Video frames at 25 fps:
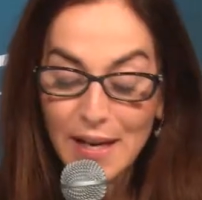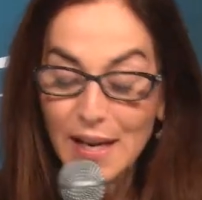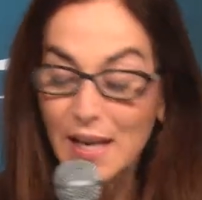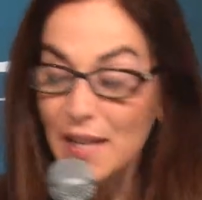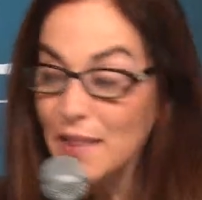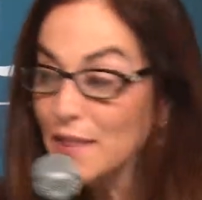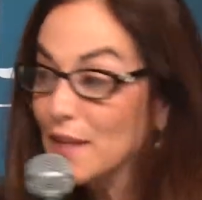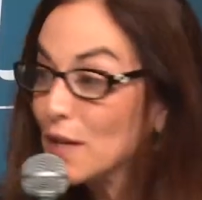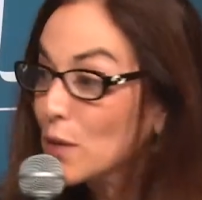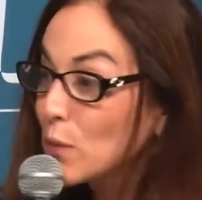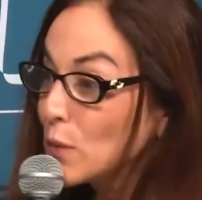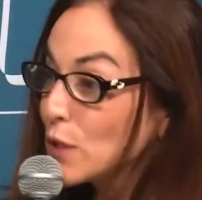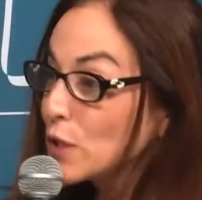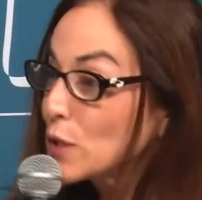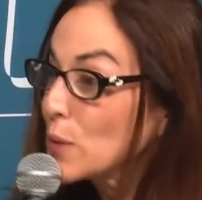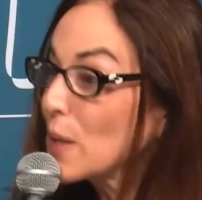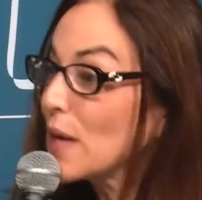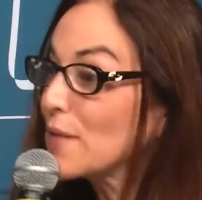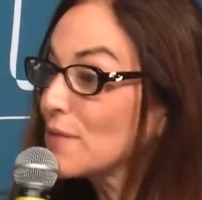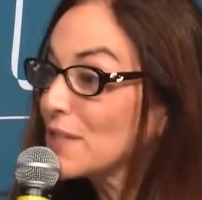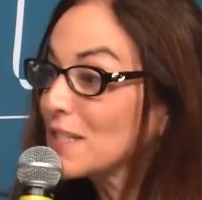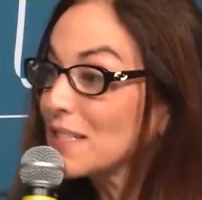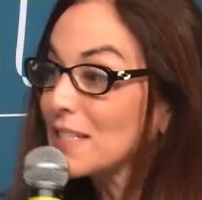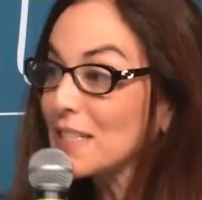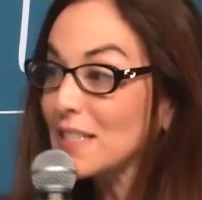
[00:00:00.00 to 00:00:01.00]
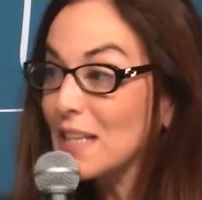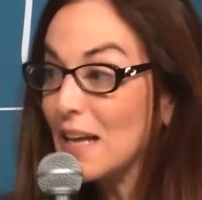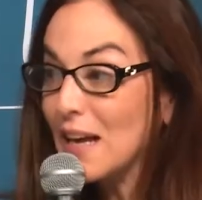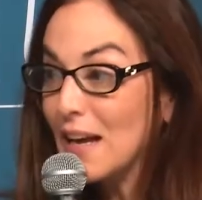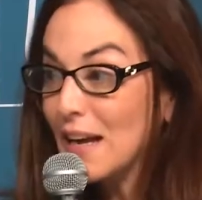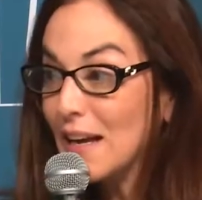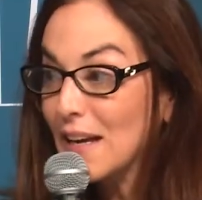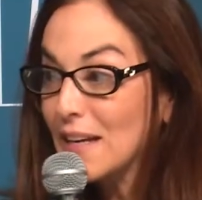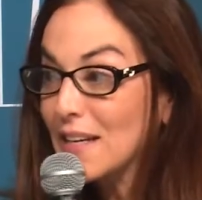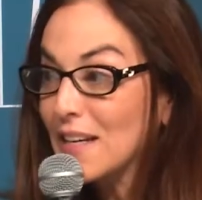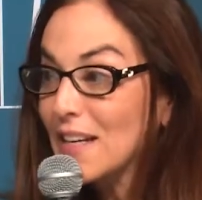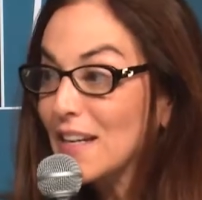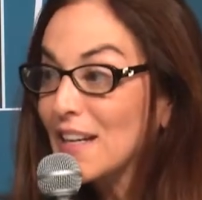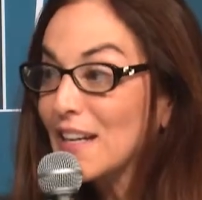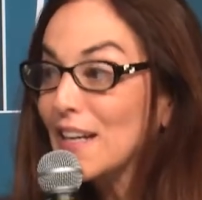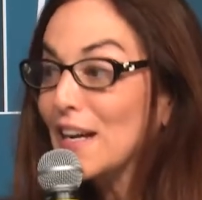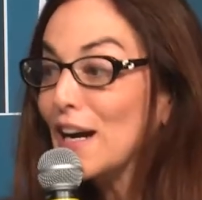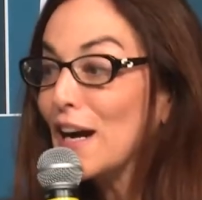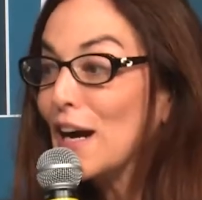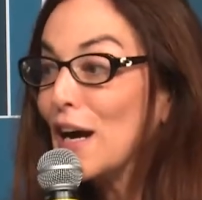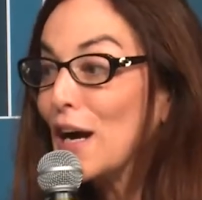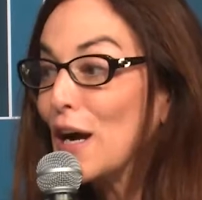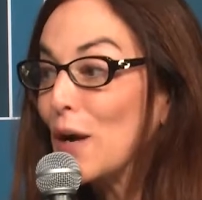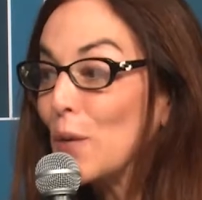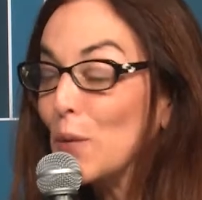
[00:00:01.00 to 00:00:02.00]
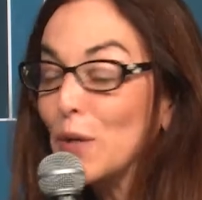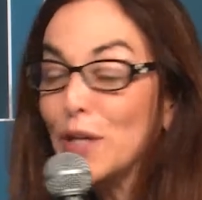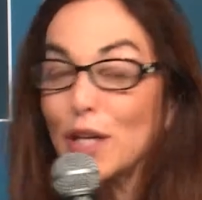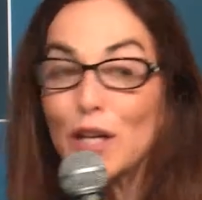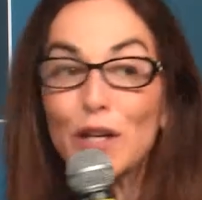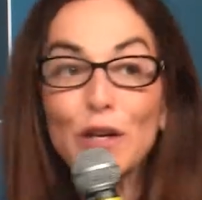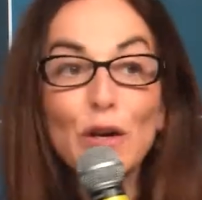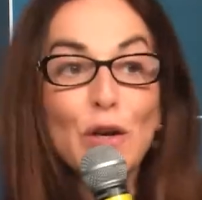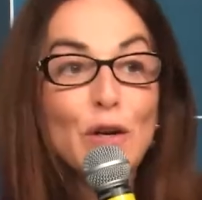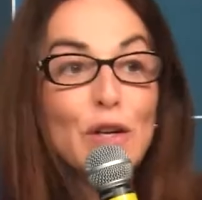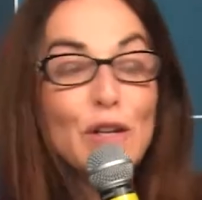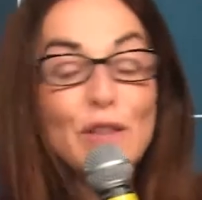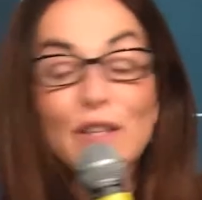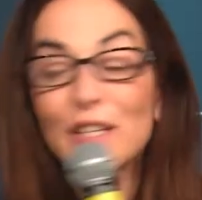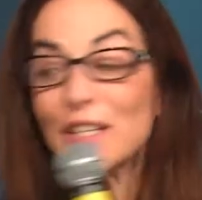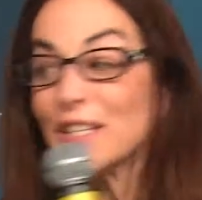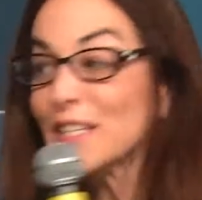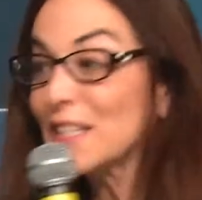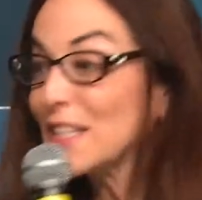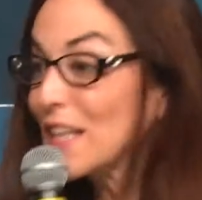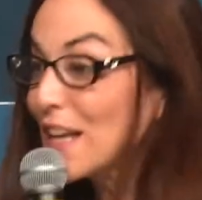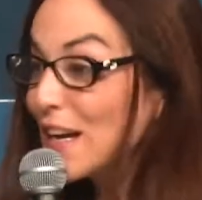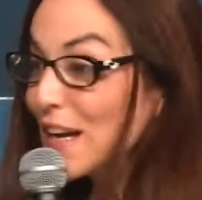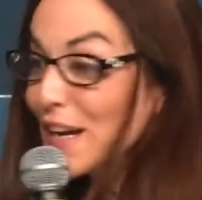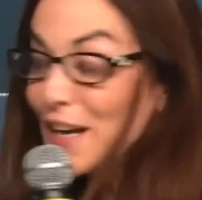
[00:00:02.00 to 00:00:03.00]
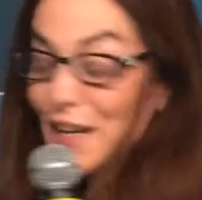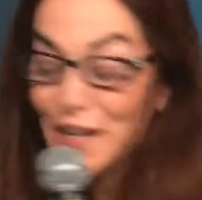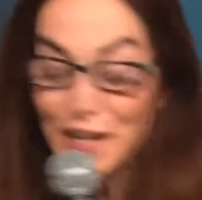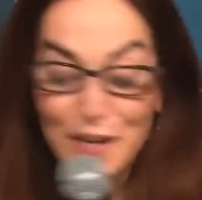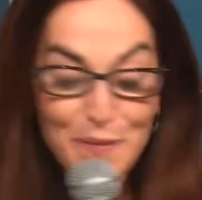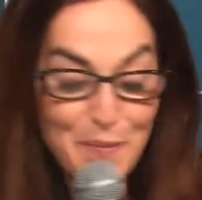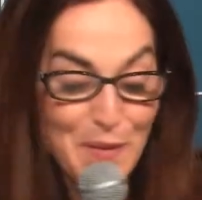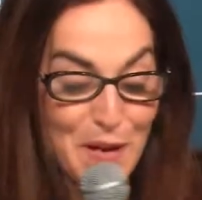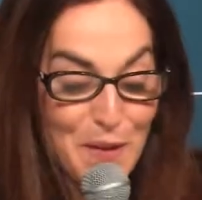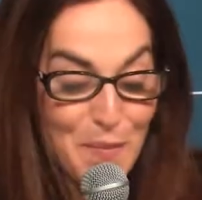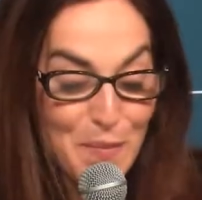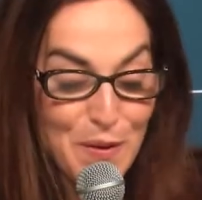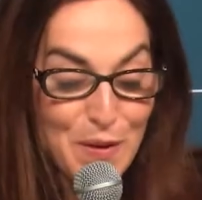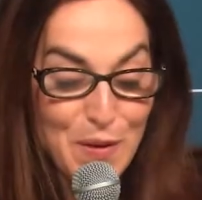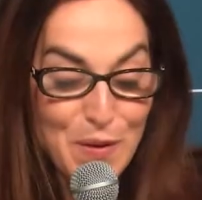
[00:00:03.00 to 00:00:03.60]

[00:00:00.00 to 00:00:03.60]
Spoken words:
I think we do have a slide. We can go to the slide and maybe